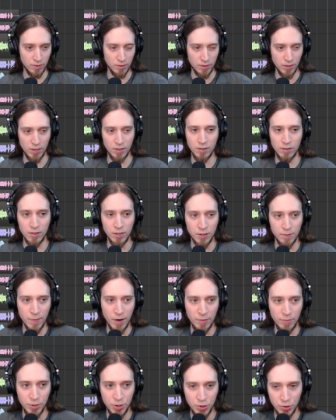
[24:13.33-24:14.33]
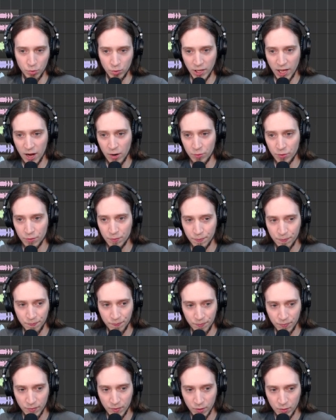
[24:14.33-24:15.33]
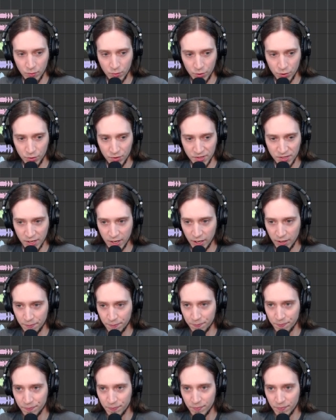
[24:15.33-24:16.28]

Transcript: that it might be too loud. What do you say?